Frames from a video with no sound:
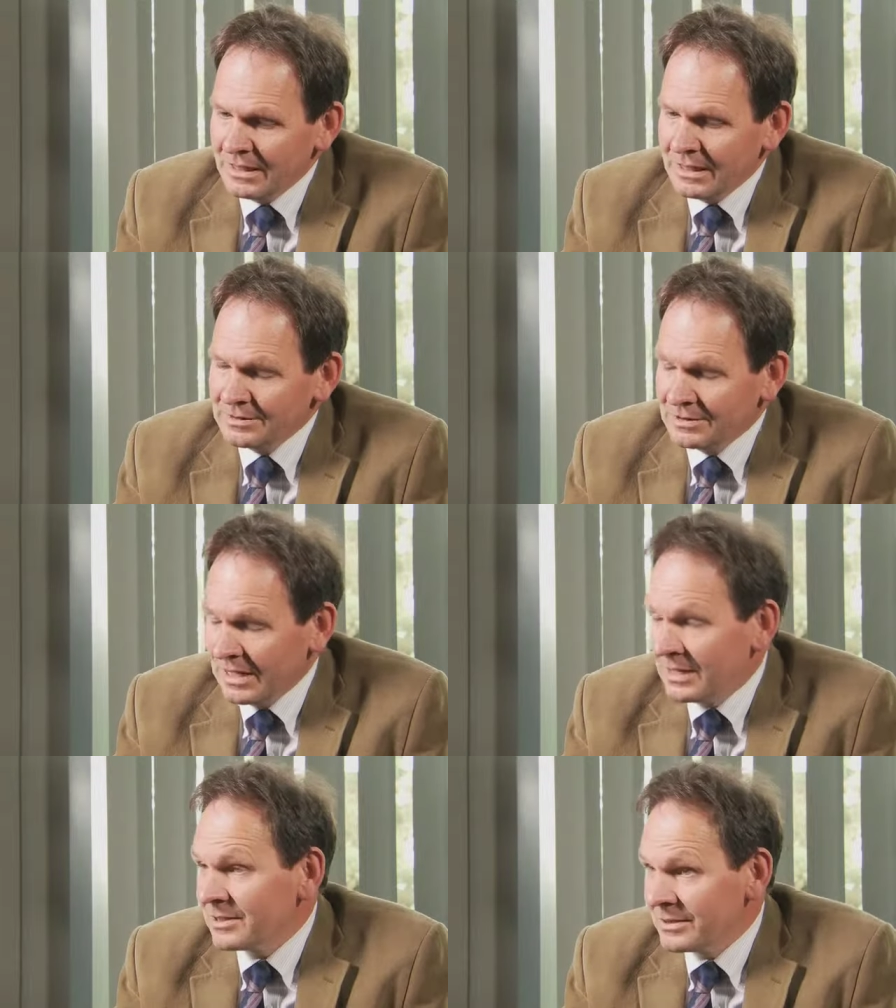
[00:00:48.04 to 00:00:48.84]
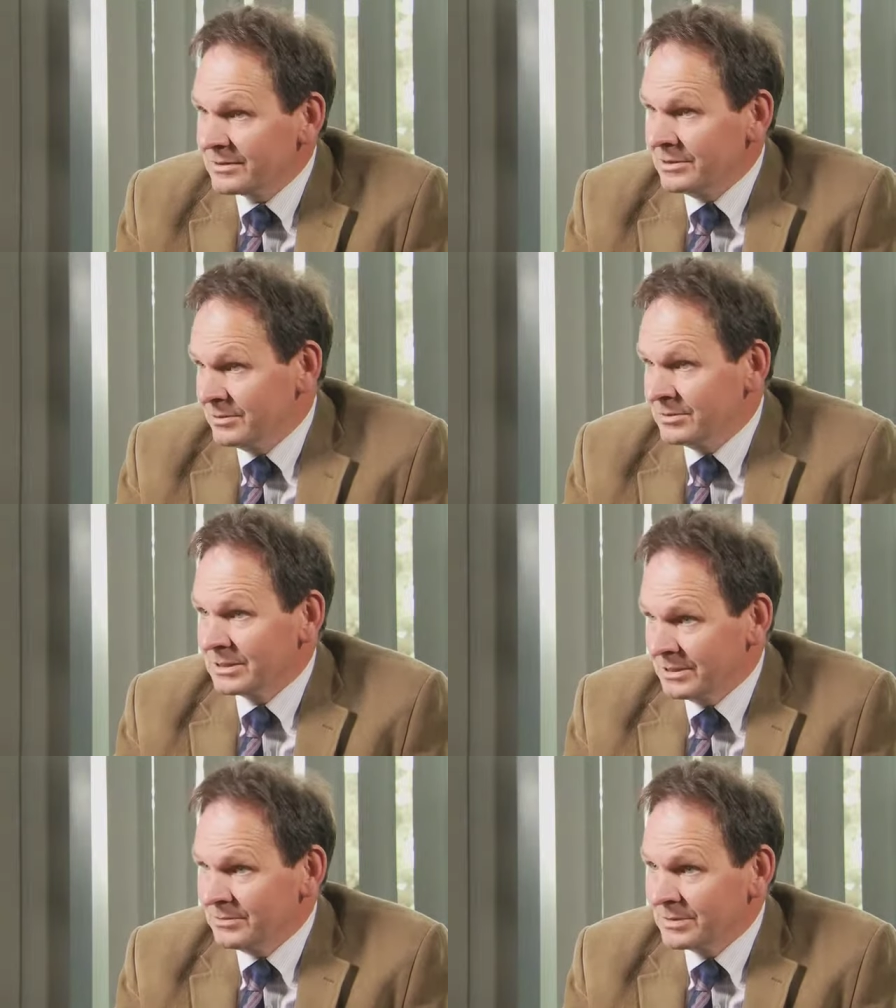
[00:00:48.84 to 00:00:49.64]
and death due to
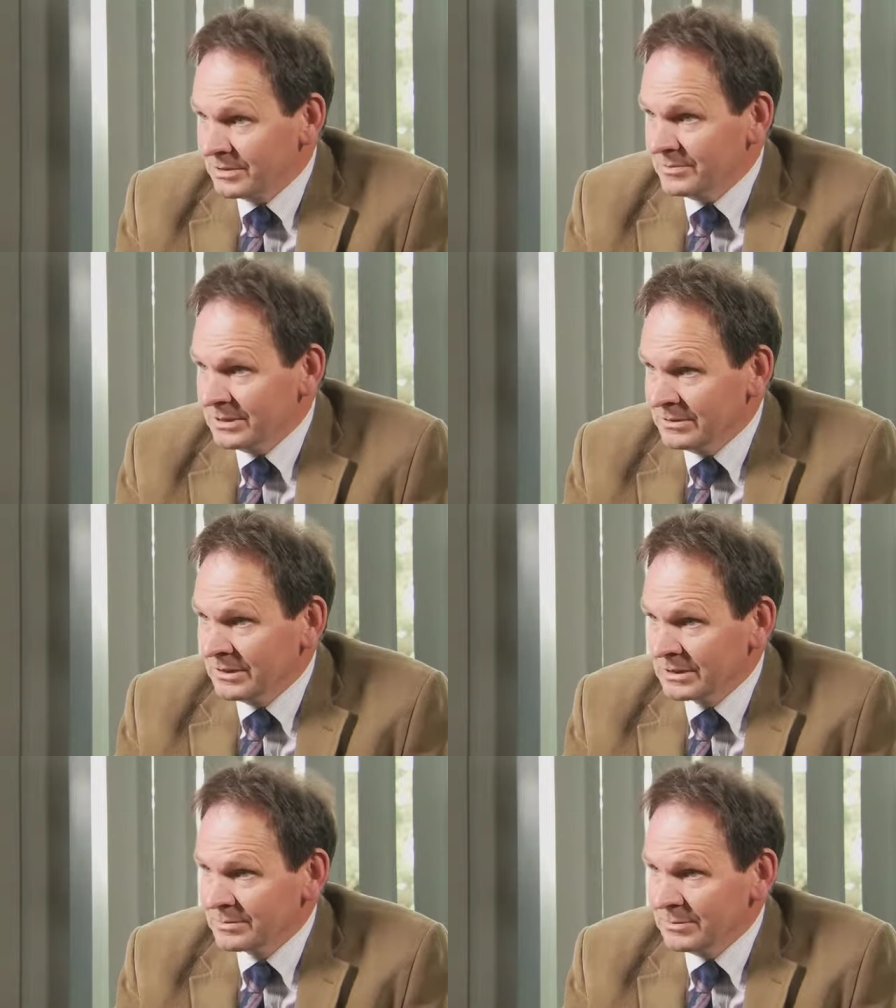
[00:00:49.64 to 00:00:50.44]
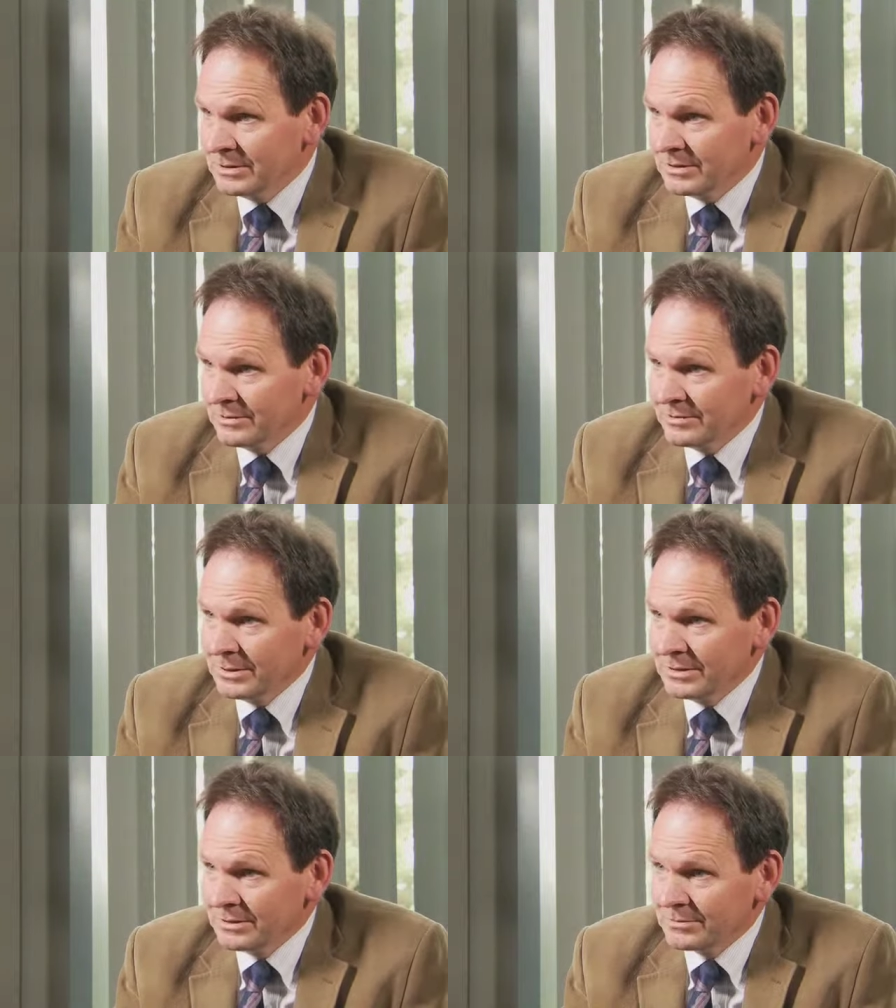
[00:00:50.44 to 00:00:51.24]
acute severe asthma have
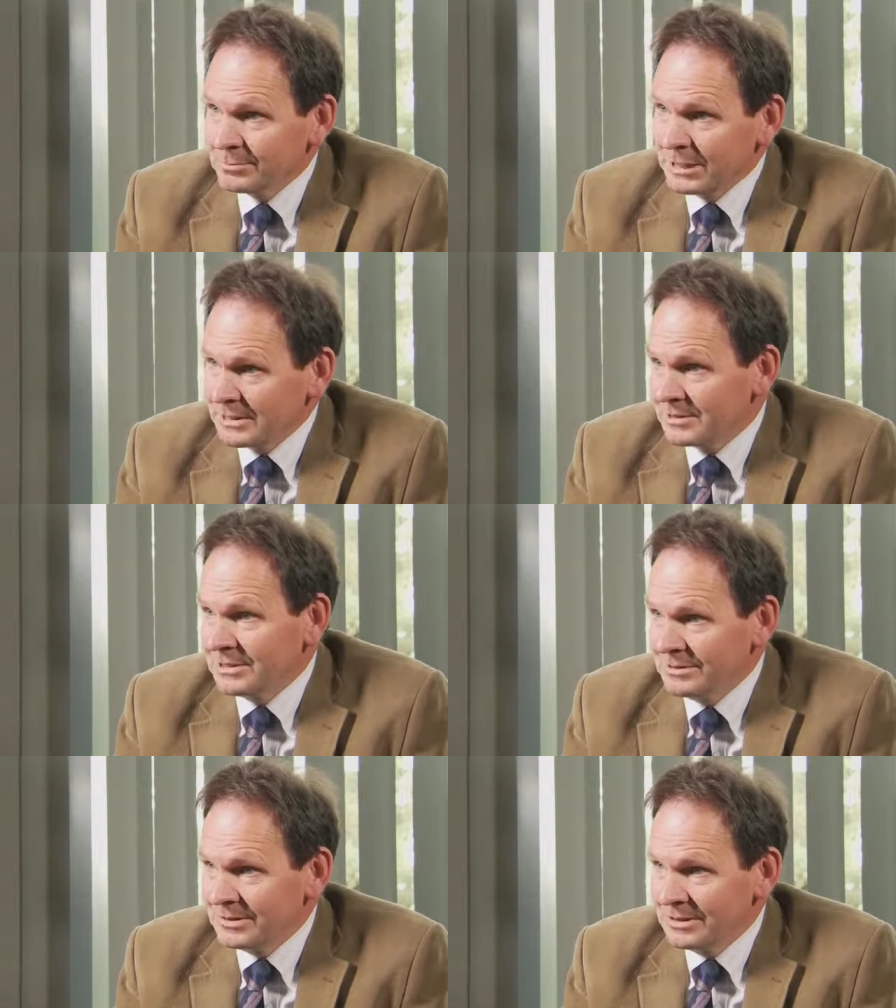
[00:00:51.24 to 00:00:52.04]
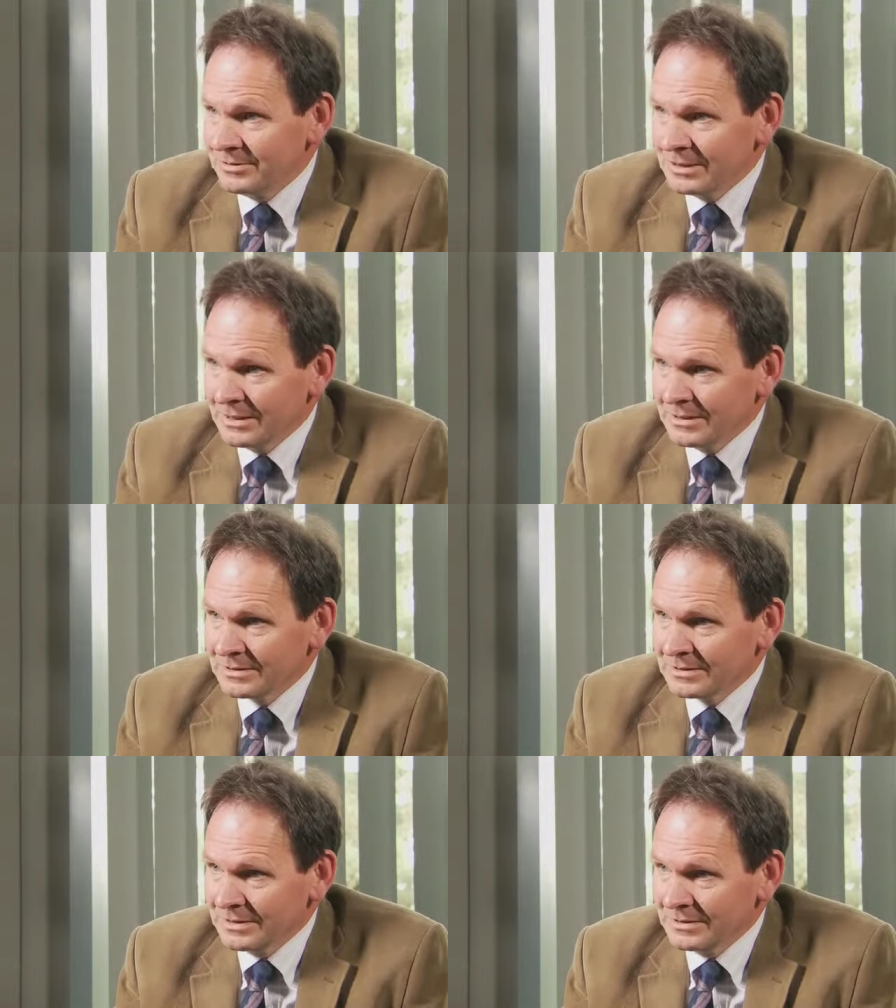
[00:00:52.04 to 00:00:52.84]
both plateaued over the
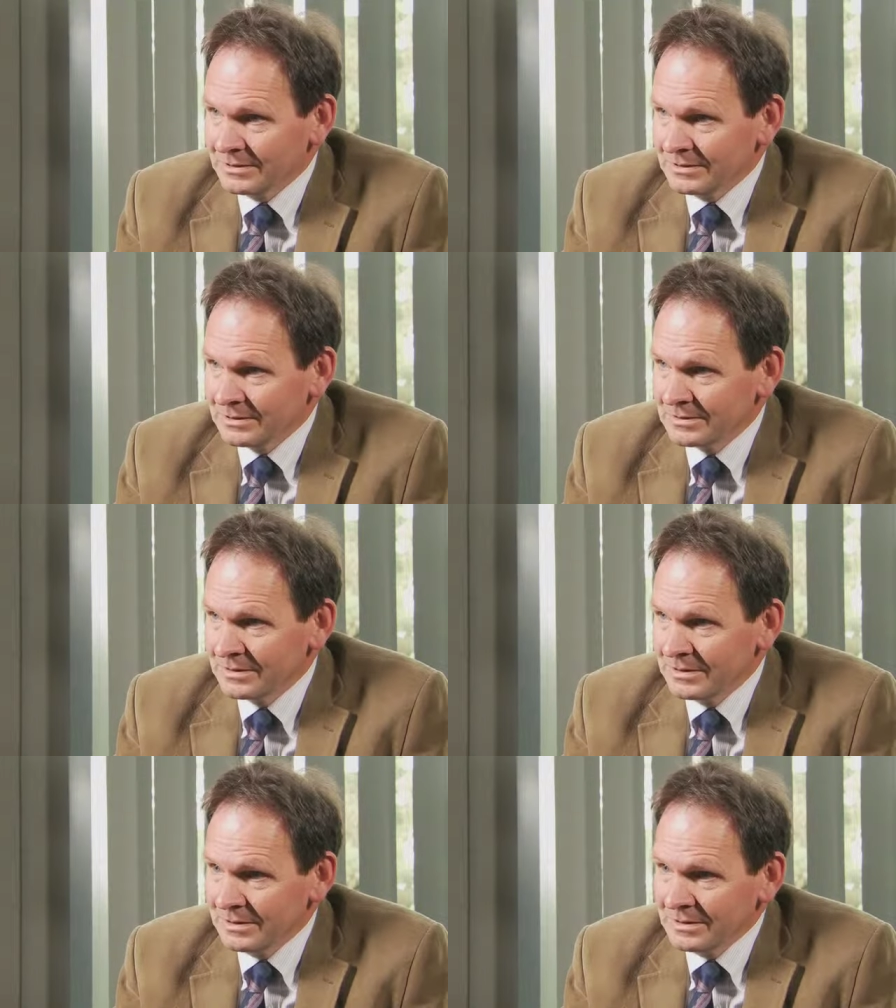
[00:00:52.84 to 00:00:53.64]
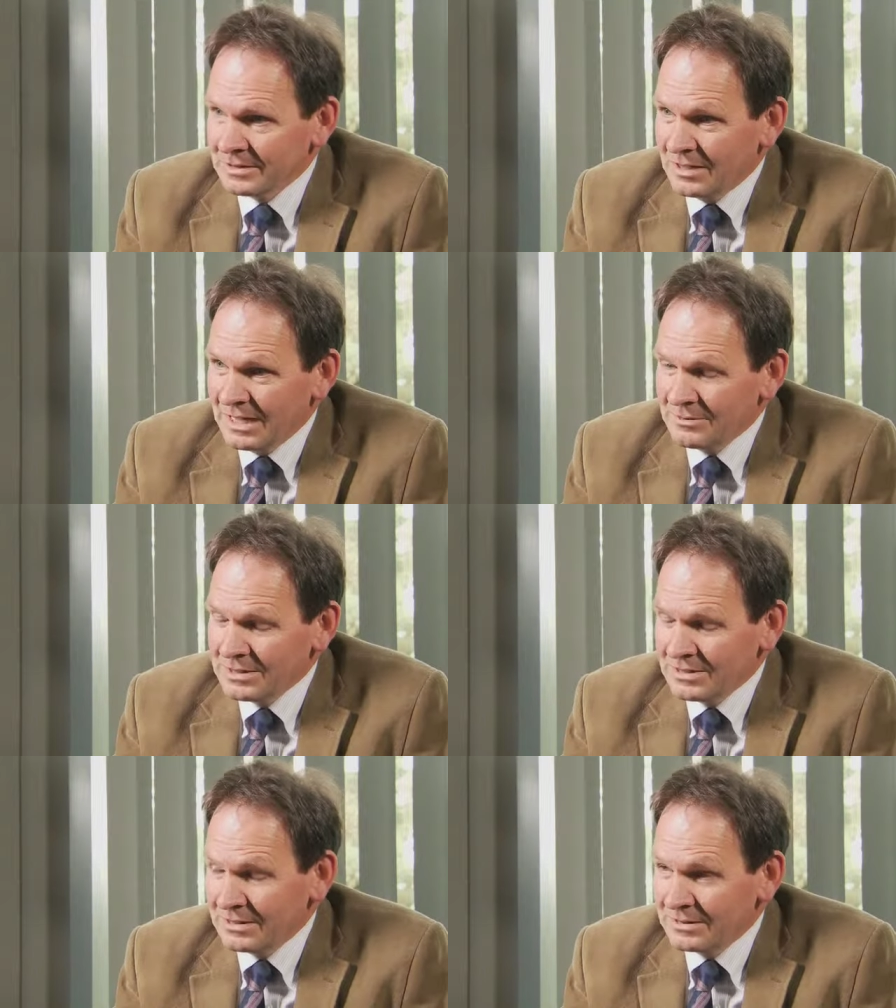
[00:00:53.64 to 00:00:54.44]
last 10 years. So I
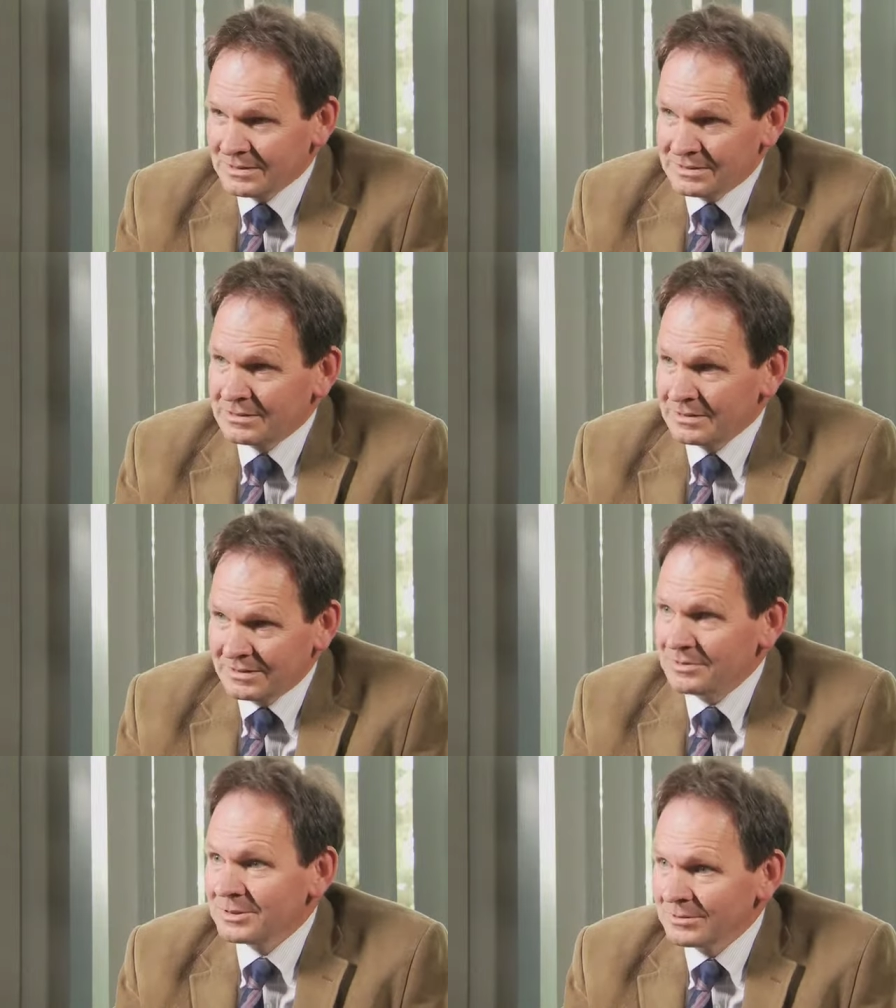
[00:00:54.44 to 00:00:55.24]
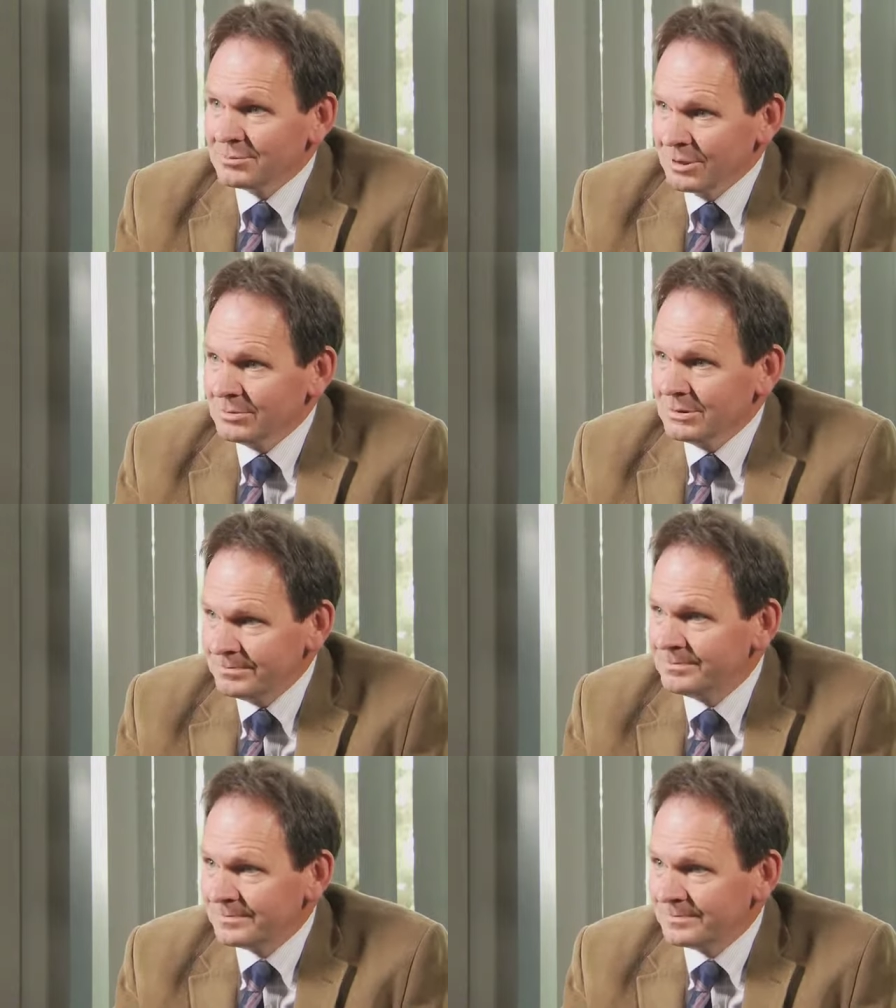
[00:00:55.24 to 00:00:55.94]
would say it's a significant problem.